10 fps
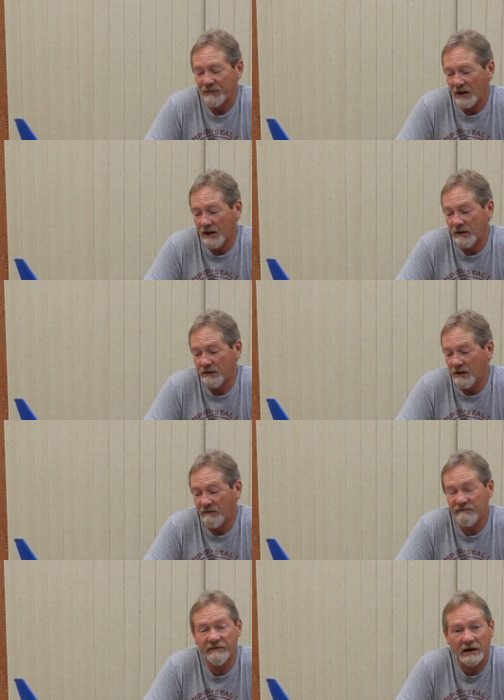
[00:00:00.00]
and
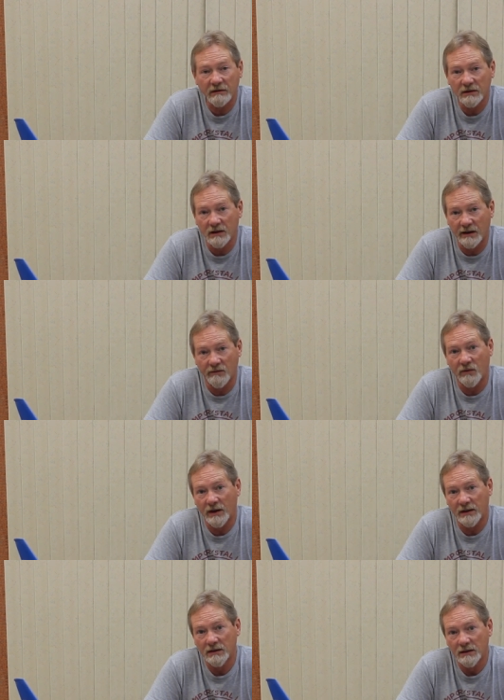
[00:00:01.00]
a very
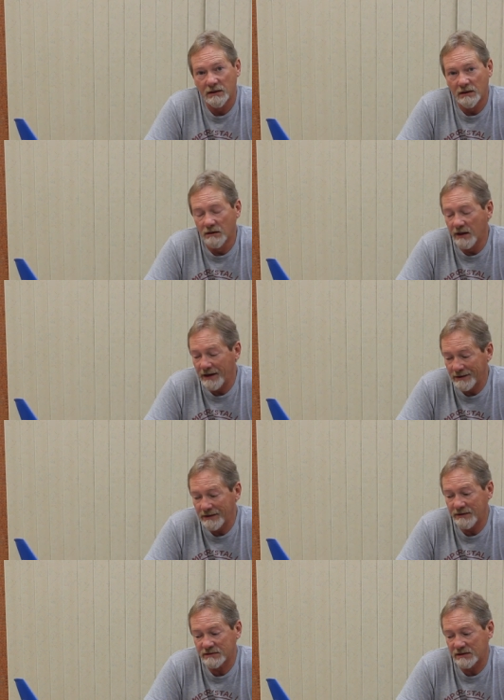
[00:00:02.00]
lightweight
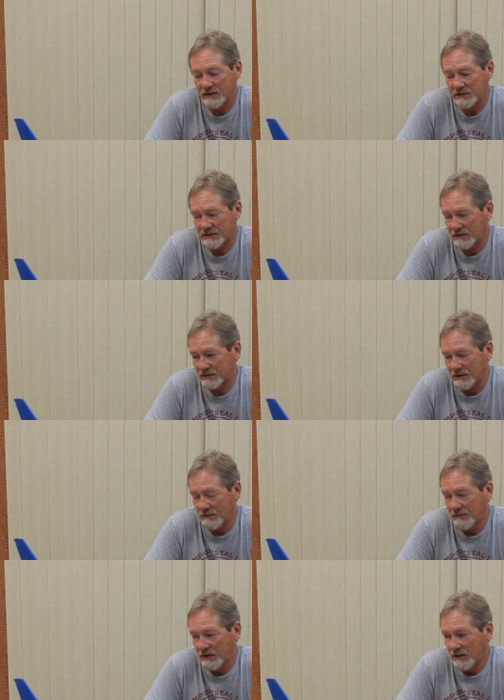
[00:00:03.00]
landing skid system.
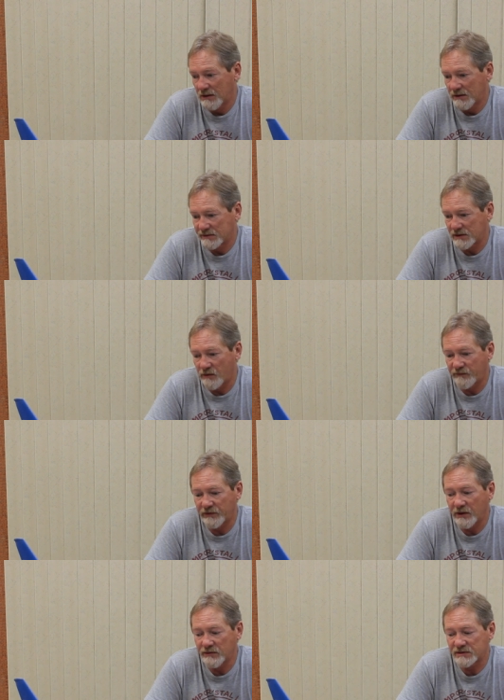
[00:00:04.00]
So for
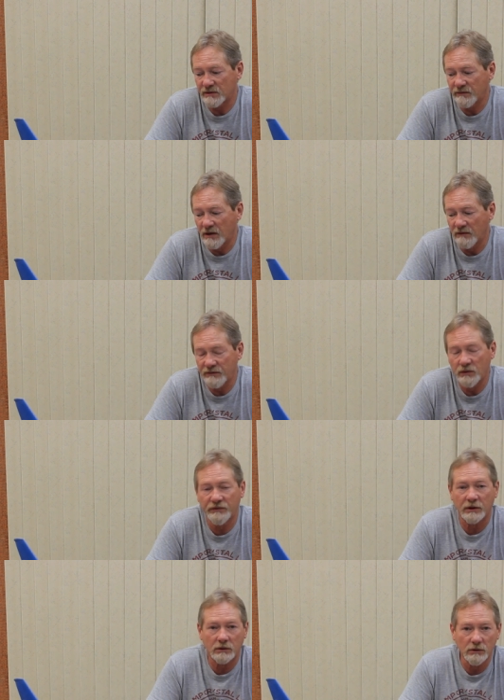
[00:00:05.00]
those of you
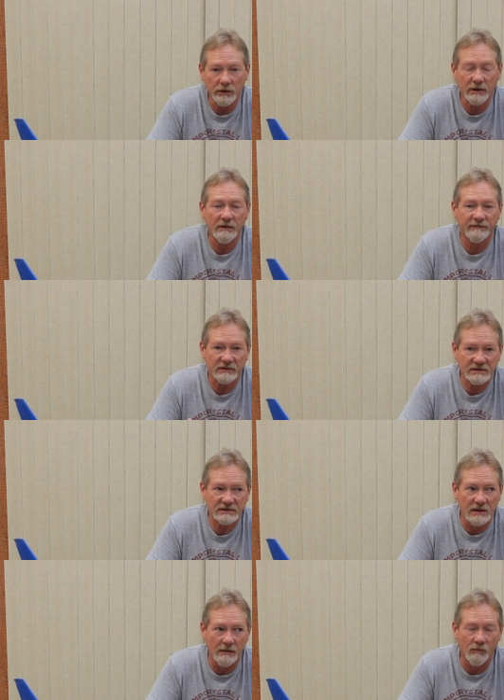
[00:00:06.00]
that are looking for
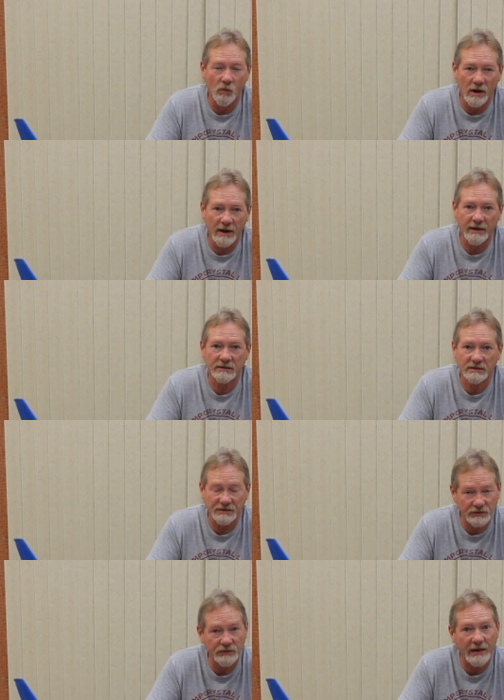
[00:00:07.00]
some way to
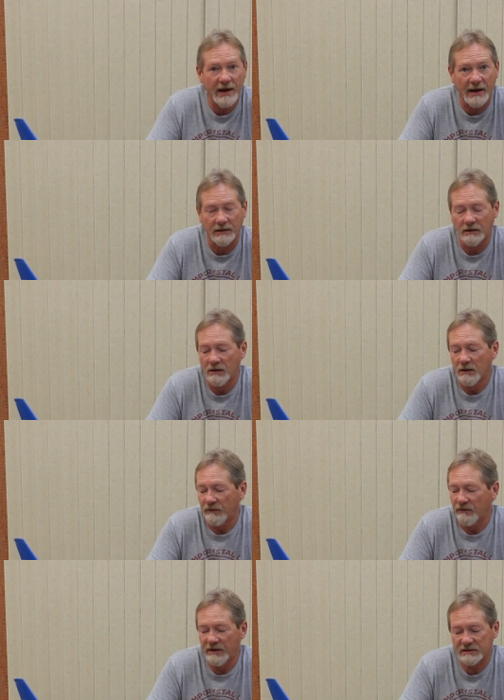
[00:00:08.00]
do that,
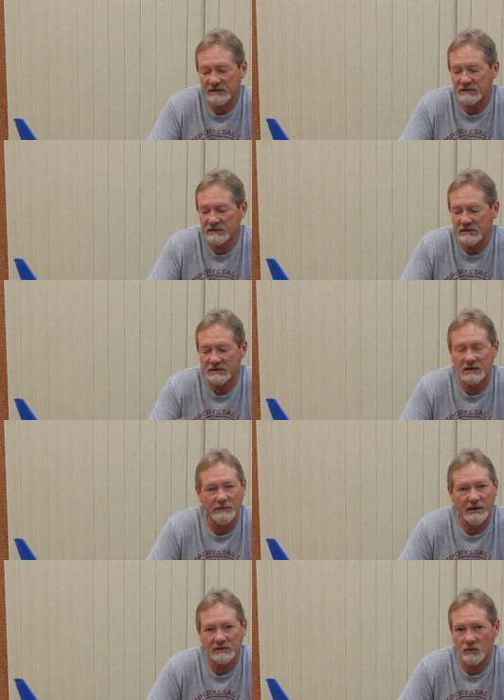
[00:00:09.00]
this system
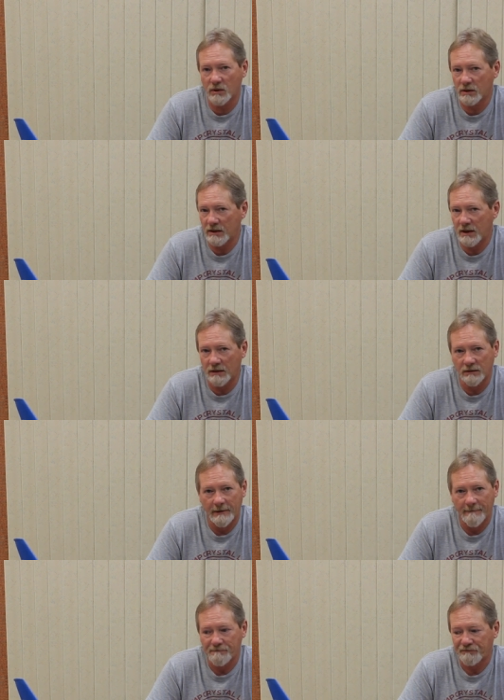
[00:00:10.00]
has worked out
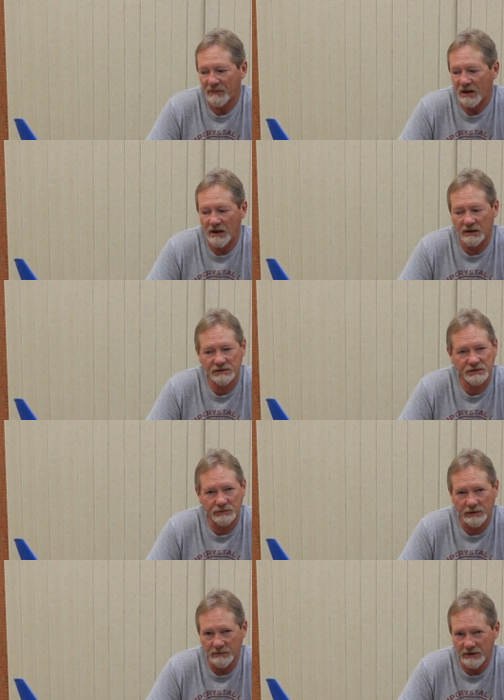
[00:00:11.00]

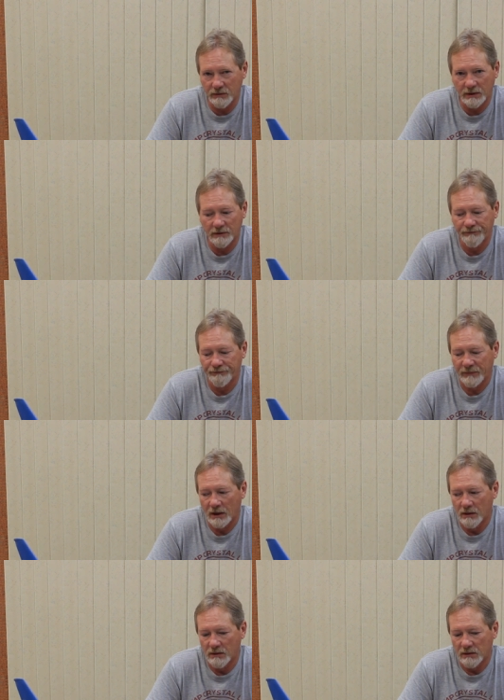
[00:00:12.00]
extremely well.
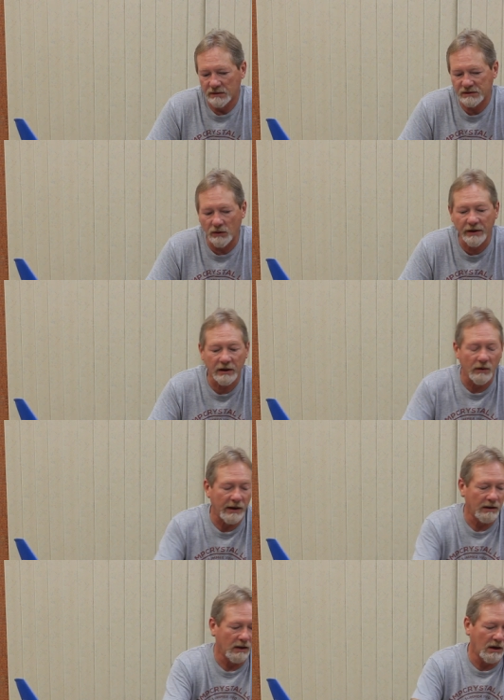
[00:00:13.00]
So anyway,
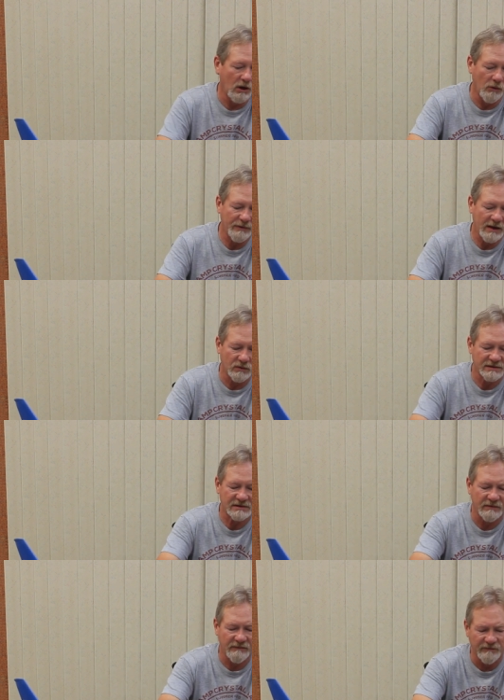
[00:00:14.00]
I hope that was
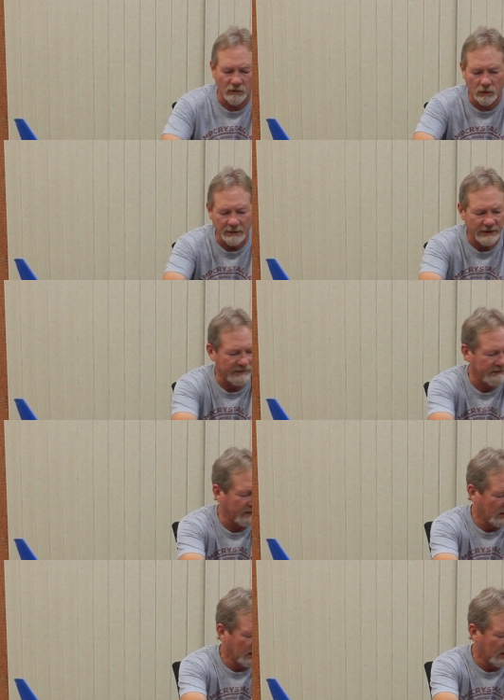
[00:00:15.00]
informative.